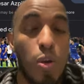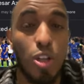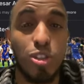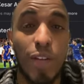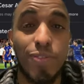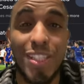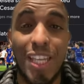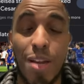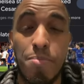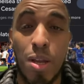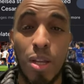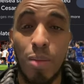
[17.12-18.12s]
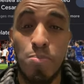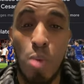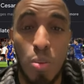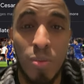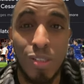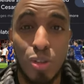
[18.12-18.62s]
We also have to take a
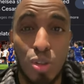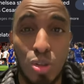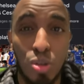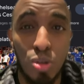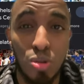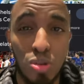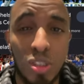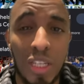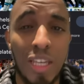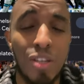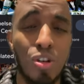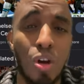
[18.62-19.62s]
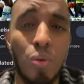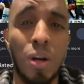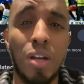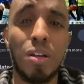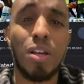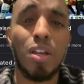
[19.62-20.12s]
moment to say, you know
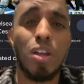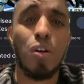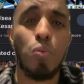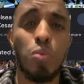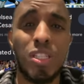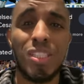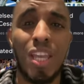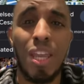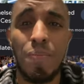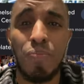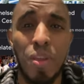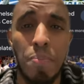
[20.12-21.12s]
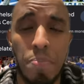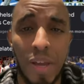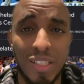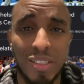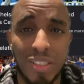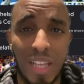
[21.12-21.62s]
what? Wish him the
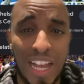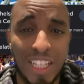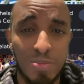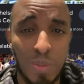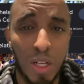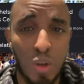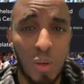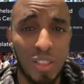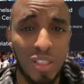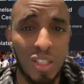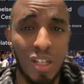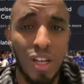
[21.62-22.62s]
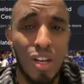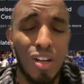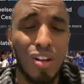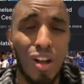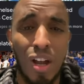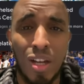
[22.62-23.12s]
best. Azpilicueta
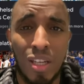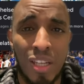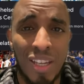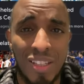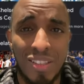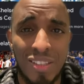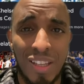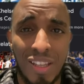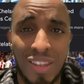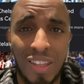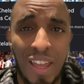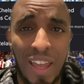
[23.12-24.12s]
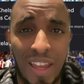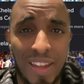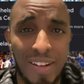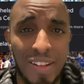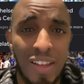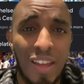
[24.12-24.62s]
got kicked in the
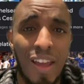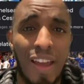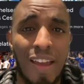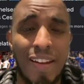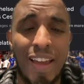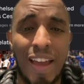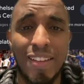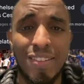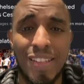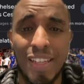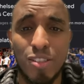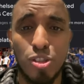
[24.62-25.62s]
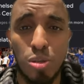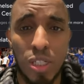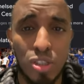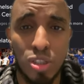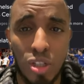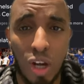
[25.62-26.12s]
head and had to get
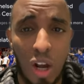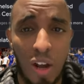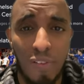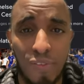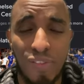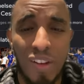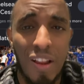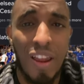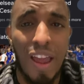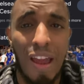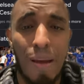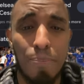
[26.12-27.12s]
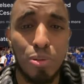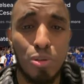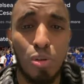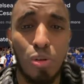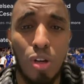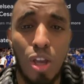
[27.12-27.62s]
stretchered off
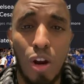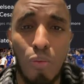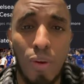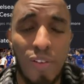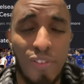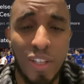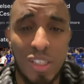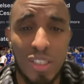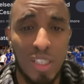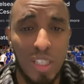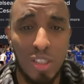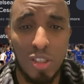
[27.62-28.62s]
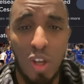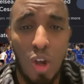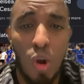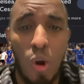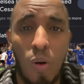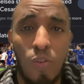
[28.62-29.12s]
absolutely horrific scenes.
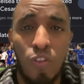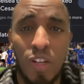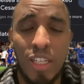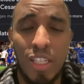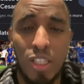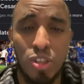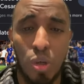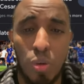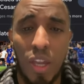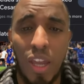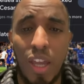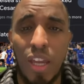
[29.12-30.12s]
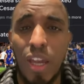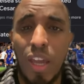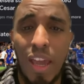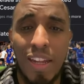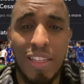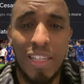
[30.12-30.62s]
Hopefully he's okay
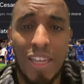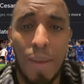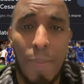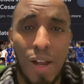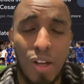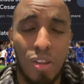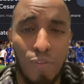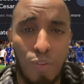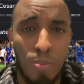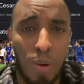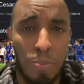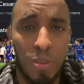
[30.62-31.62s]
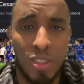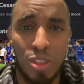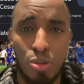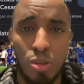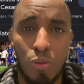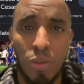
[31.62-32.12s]
and he can get back on the football pitch
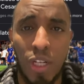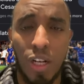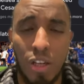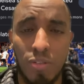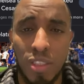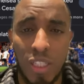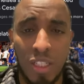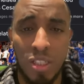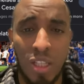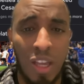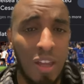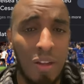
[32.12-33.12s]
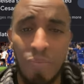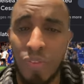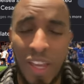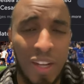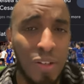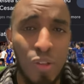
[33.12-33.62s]
doing what he loves. And uh,
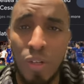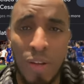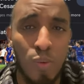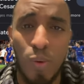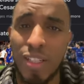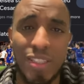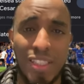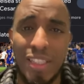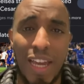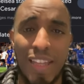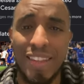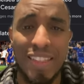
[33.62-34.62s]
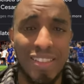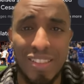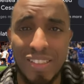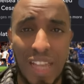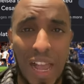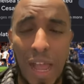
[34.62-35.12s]
and you never want to see that. This
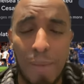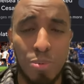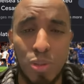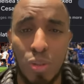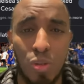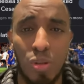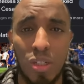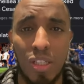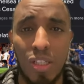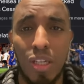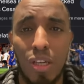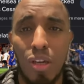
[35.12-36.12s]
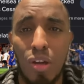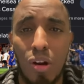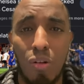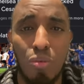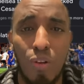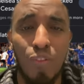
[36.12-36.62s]
is absolutely
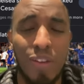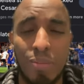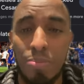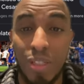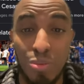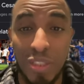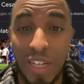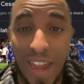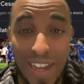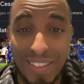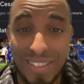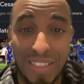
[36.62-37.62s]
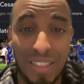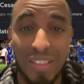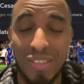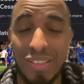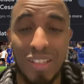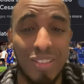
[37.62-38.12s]
horrific, but it was an accident.
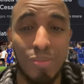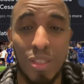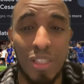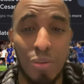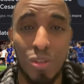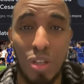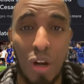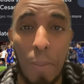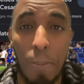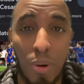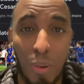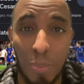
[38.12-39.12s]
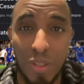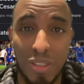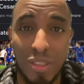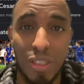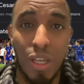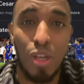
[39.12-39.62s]
It's not something that was done on
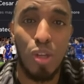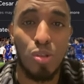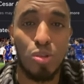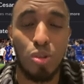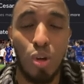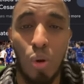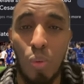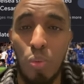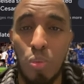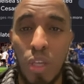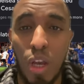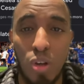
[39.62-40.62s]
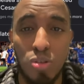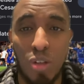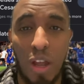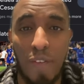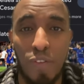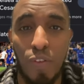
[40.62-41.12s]
purpose. So we also
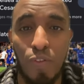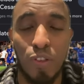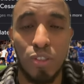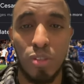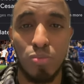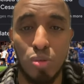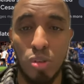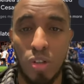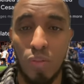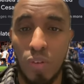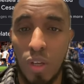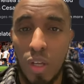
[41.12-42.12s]
have to feel some sort of